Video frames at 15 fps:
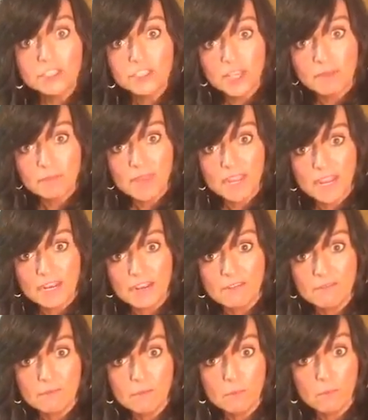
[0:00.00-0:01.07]

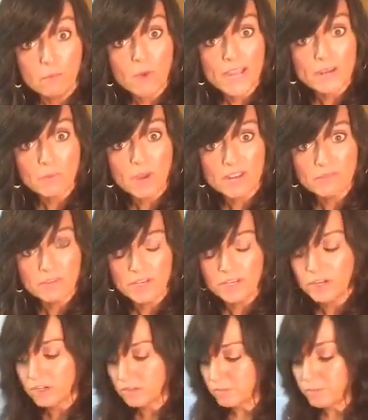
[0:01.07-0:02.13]
champagne white wine
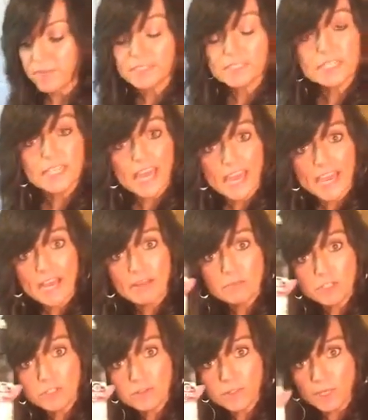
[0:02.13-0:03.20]
vinegar. But today I'm
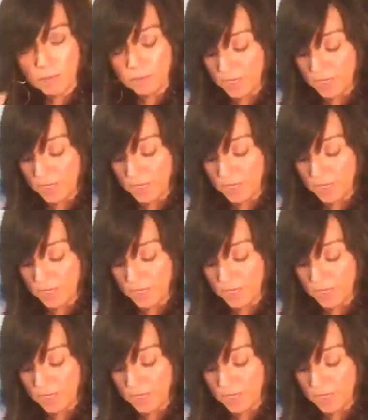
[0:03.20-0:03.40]
just using a